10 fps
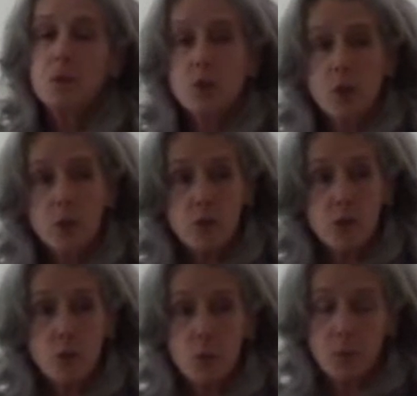Turtle
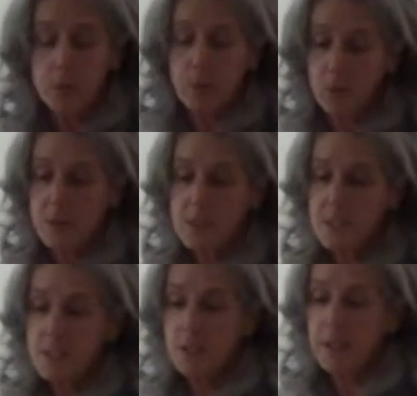soup was
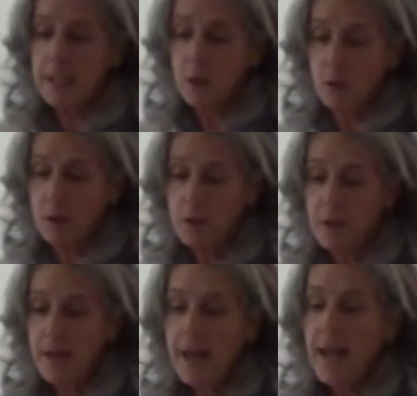still legal,
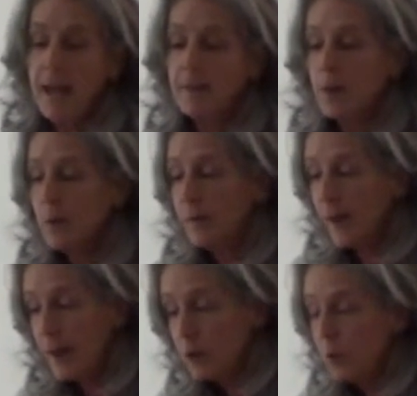and there was
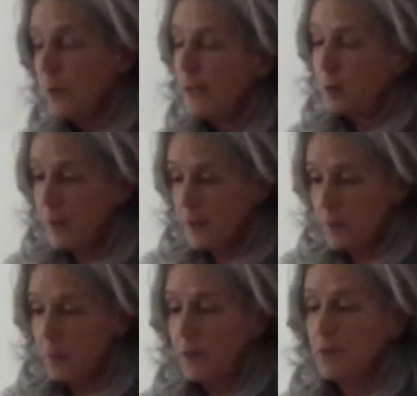actually a
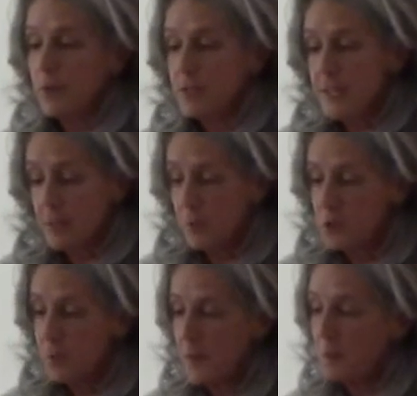recipe for a
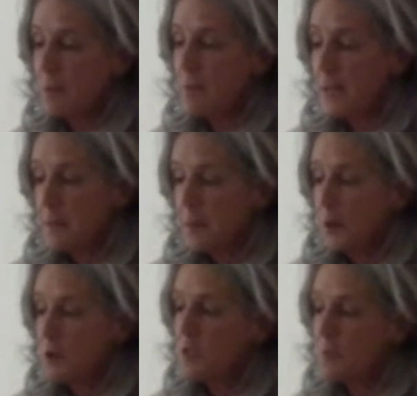sandwich made with peanut
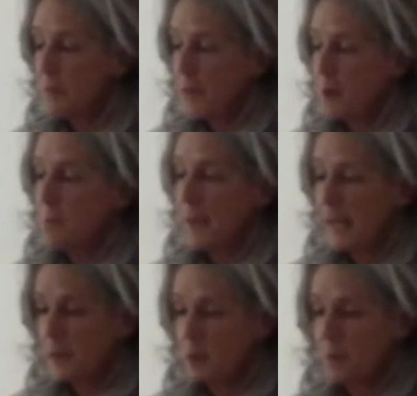butter, tomato,
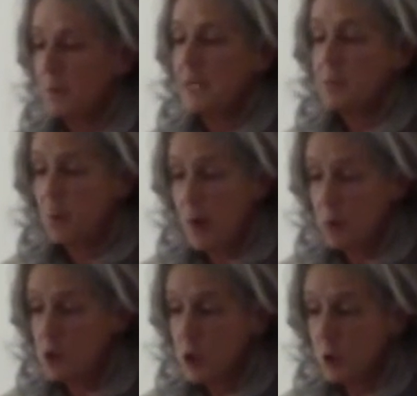bacon drippings,
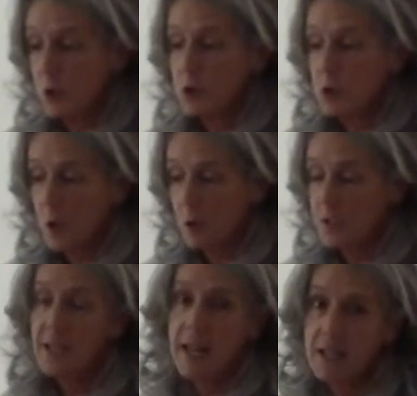brown sugar, salt,
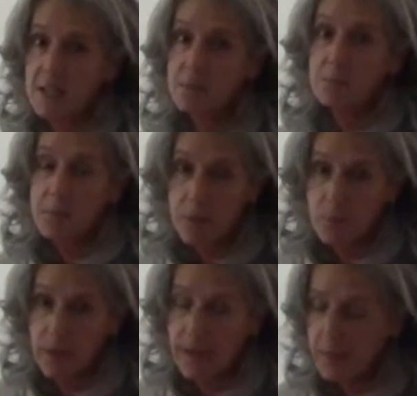and
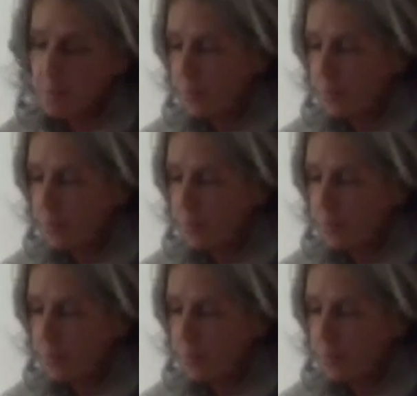paprika.